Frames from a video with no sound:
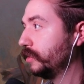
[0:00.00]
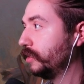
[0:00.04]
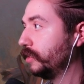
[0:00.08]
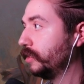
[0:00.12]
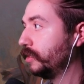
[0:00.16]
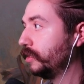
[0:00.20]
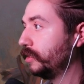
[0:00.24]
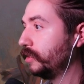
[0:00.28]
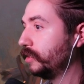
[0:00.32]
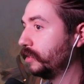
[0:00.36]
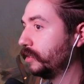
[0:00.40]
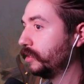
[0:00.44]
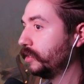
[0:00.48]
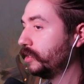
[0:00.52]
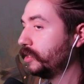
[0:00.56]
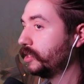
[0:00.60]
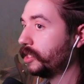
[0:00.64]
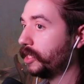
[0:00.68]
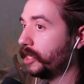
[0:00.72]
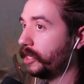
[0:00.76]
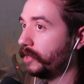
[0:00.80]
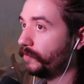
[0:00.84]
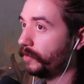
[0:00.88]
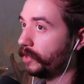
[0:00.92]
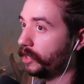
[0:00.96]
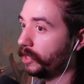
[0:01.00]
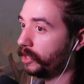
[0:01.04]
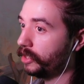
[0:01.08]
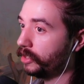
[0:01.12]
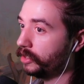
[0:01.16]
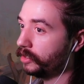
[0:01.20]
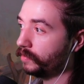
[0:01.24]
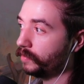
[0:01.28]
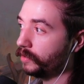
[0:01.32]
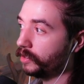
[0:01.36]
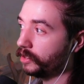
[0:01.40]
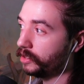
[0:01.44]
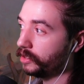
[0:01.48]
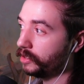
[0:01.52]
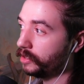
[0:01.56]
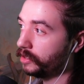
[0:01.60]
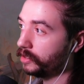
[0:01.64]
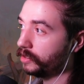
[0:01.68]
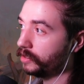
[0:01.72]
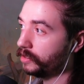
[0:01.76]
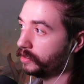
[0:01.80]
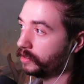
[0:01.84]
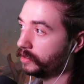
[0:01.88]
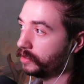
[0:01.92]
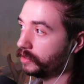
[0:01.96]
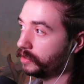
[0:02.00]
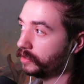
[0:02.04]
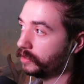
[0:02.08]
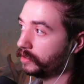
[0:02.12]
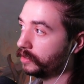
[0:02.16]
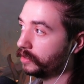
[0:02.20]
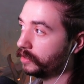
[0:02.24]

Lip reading: Hit an untapped land, please.